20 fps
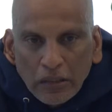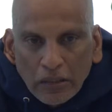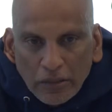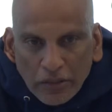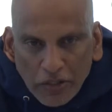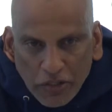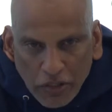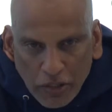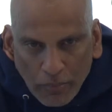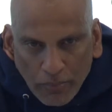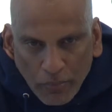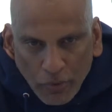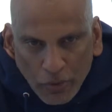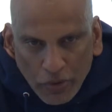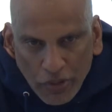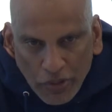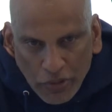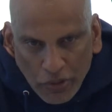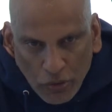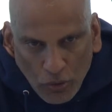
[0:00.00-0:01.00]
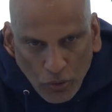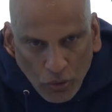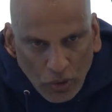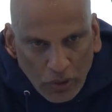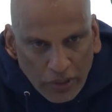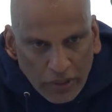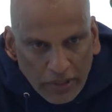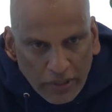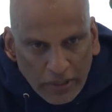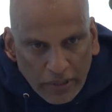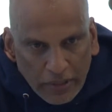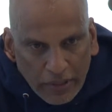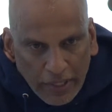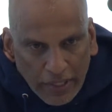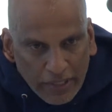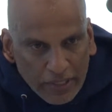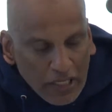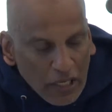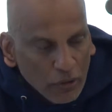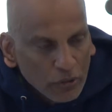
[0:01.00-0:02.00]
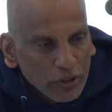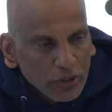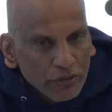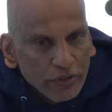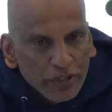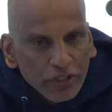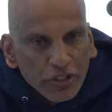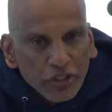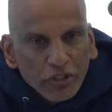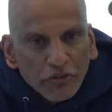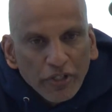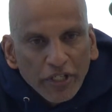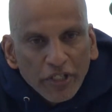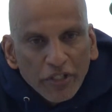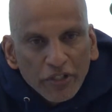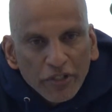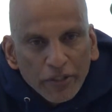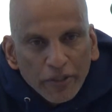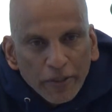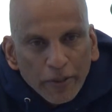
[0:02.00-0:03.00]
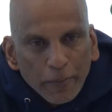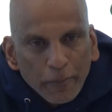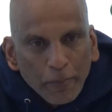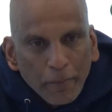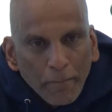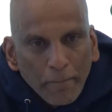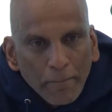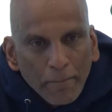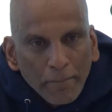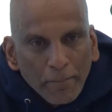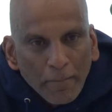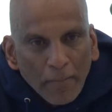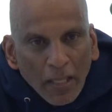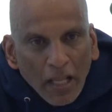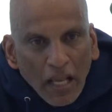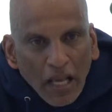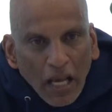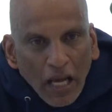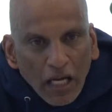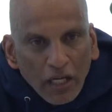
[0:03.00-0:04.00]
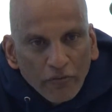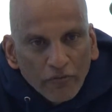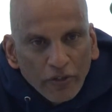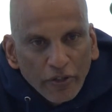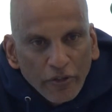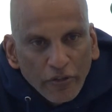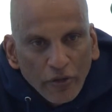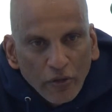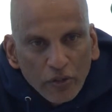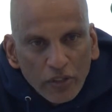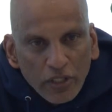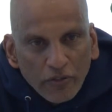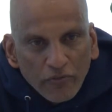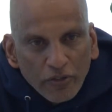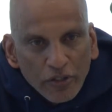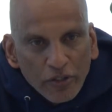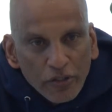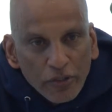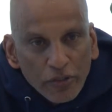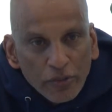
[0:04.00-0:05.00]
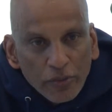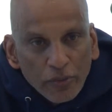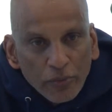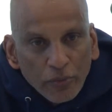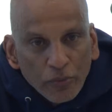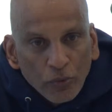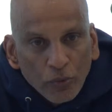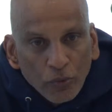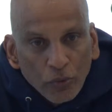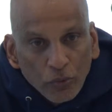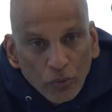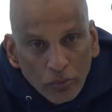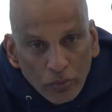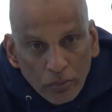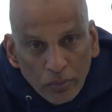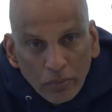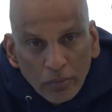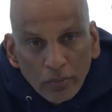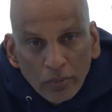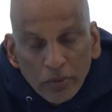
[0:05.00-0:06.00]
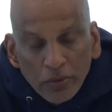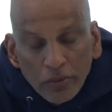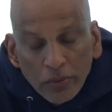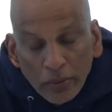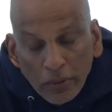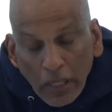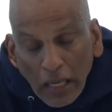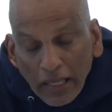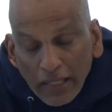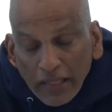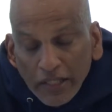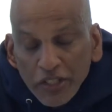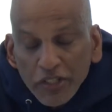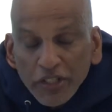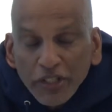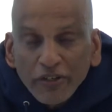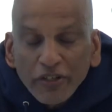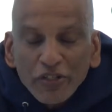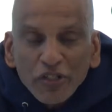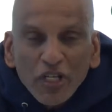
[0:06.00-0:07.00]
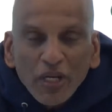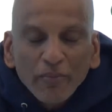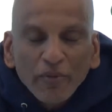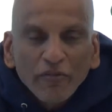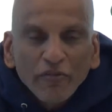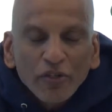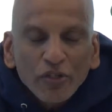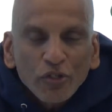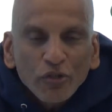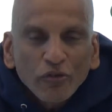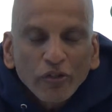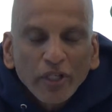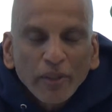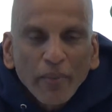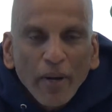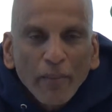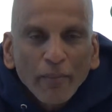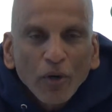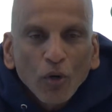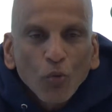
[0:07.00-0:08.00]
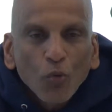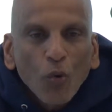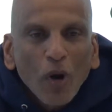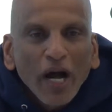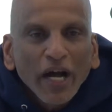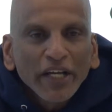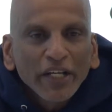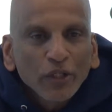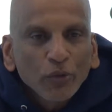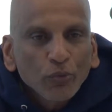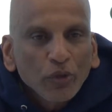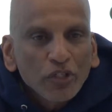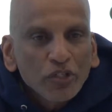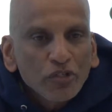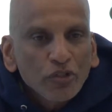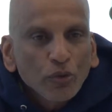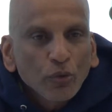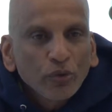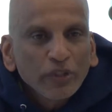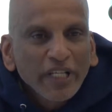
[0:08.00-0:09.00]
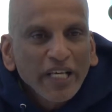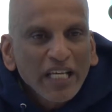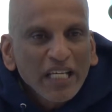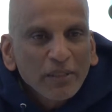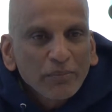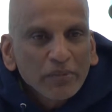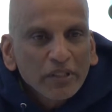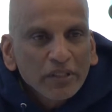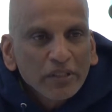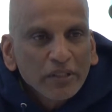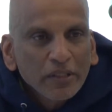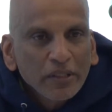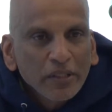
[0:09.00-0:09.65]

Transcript: This symposium is called Encountering the Stranger. And for those of us, at least there are some of us who remember why it was so named